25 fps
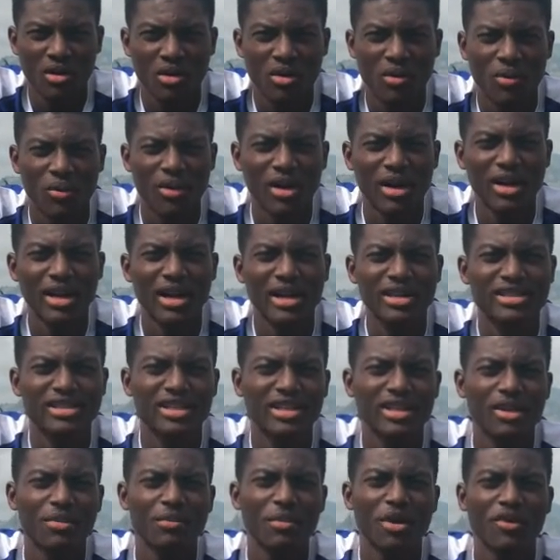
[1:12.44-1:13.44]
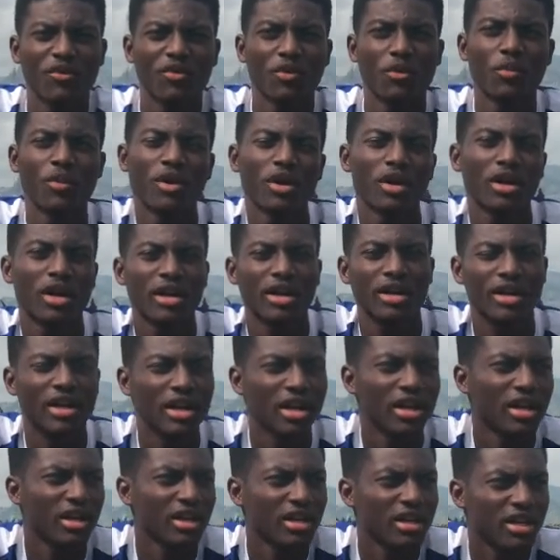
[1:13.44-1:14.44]
Well, I started my football
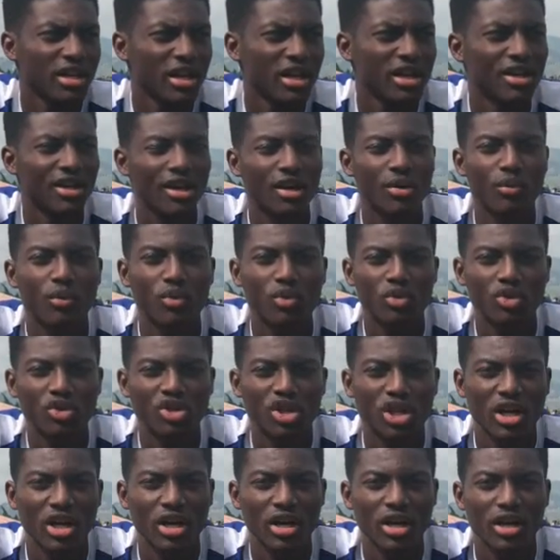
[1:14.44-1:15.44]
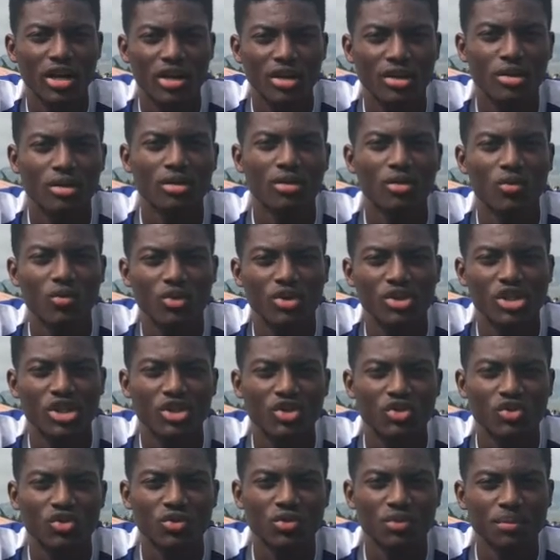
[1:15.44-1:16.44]
career here in Abuja, in Wuse
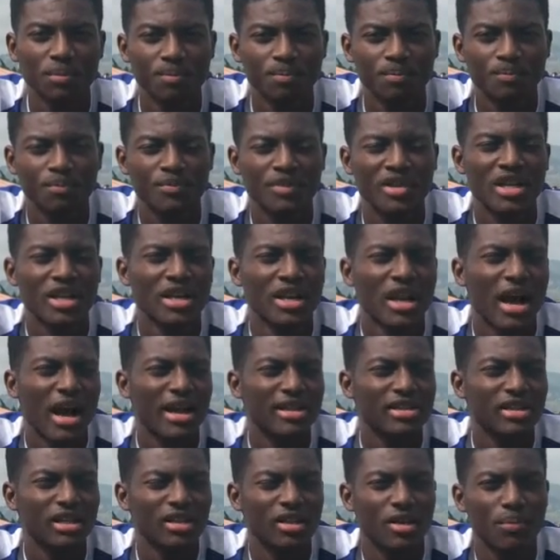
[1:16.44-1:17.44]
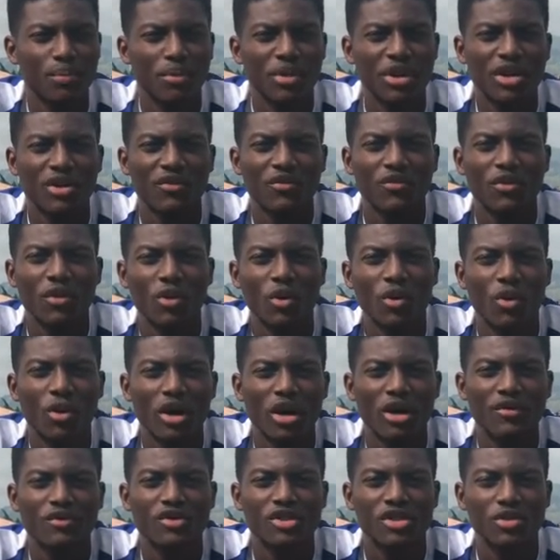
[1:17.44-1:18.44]
2. I started playing for
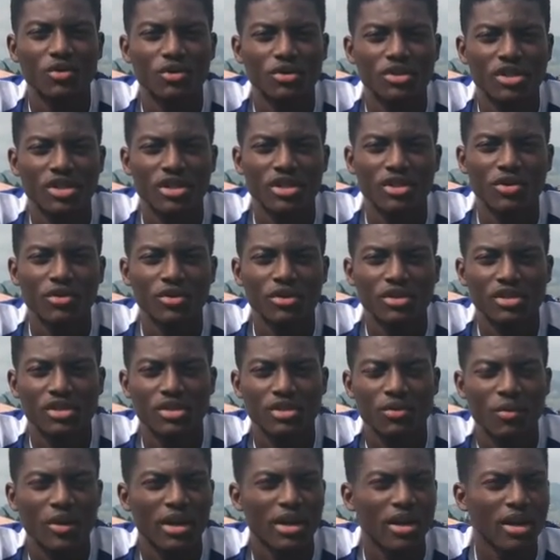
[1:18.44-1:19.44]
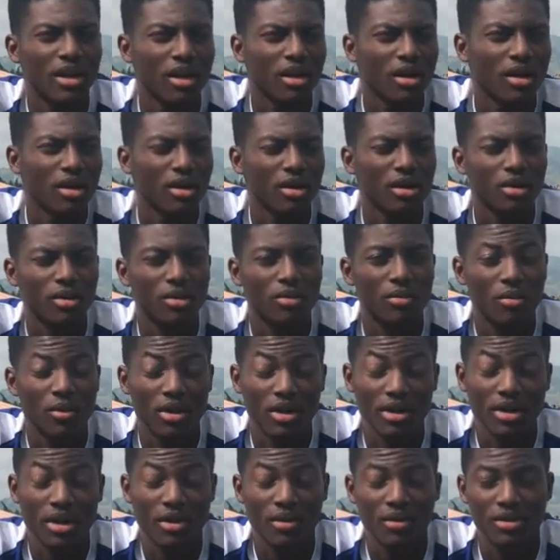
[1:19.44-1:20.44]
FC Wuse Youths when
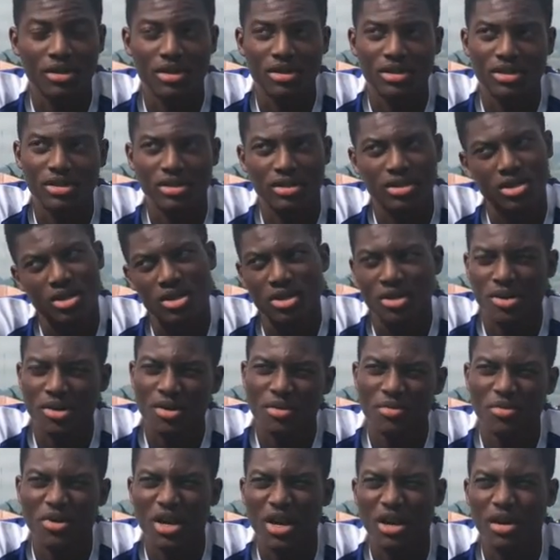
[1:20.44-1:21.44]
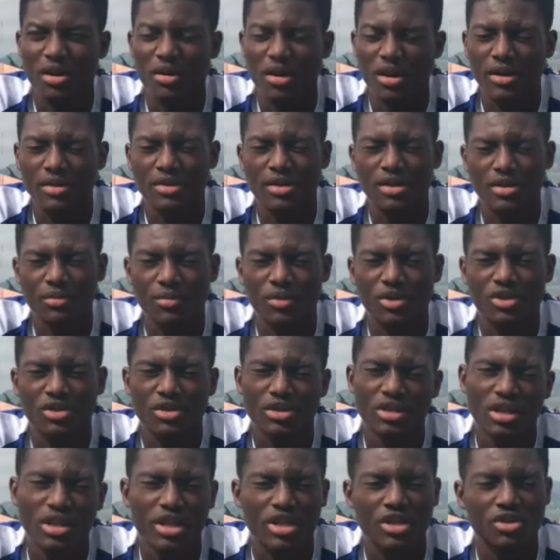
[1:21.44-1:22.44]
I was, I think
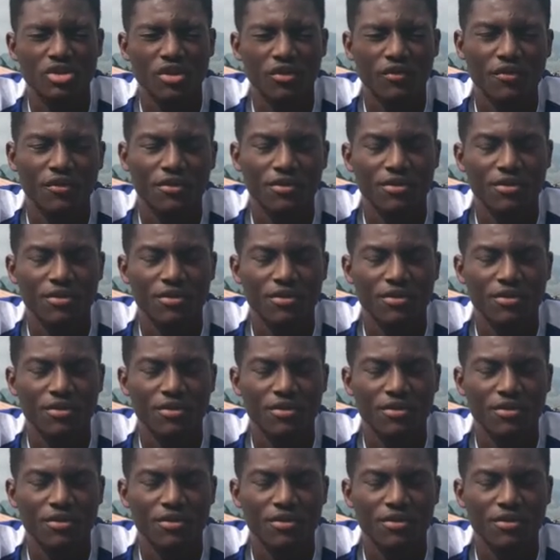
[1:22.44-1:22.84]
between the age of